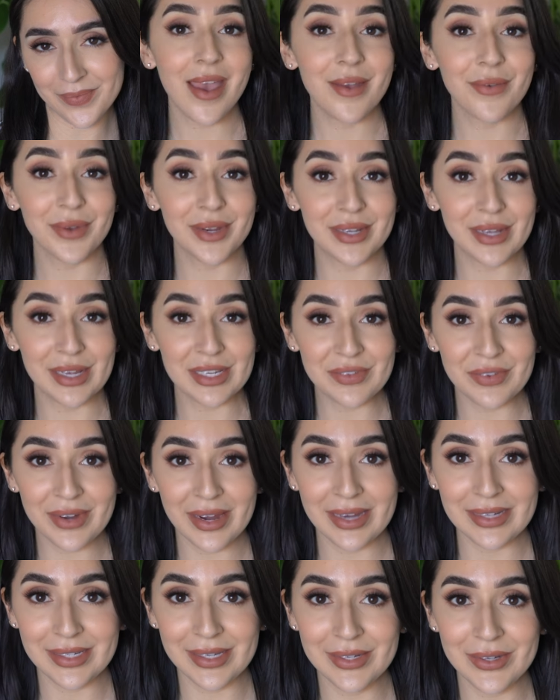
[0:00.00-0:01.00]
It retails for
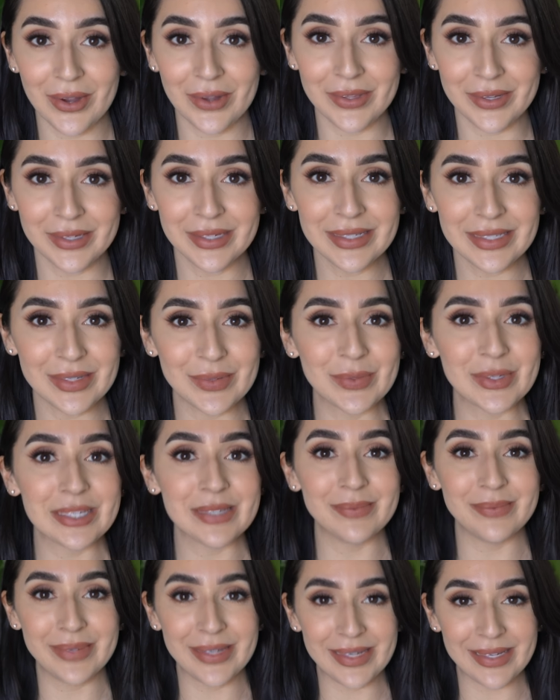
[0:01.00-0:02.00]
$18, which
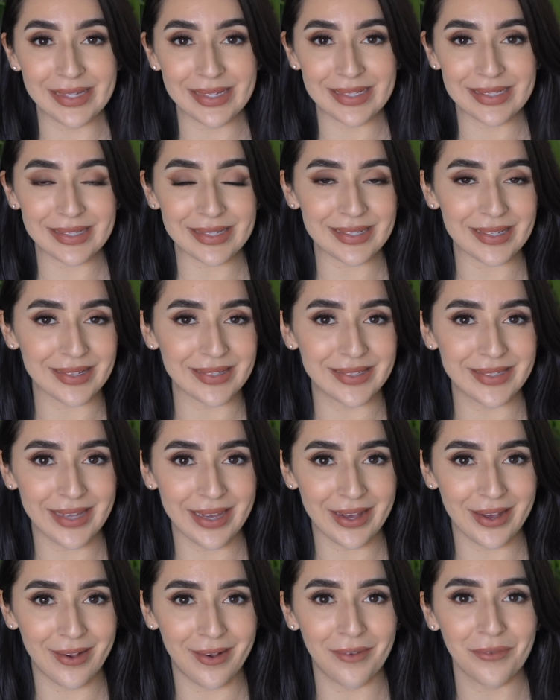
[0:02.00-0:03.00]
means it's on
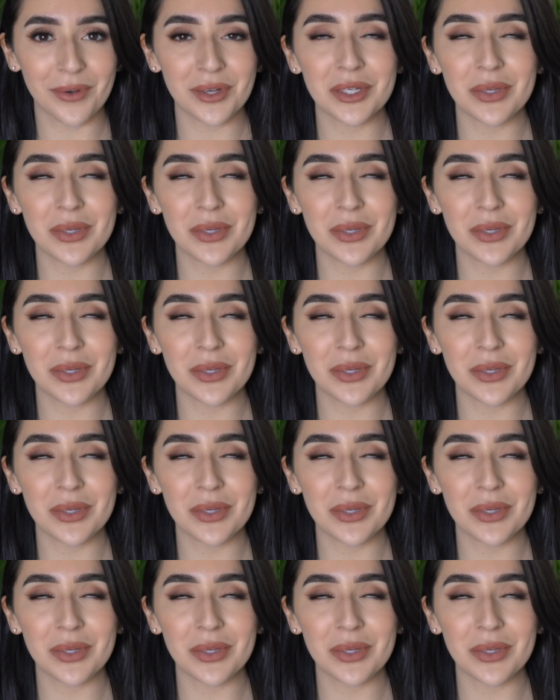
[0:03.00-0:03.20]
sale for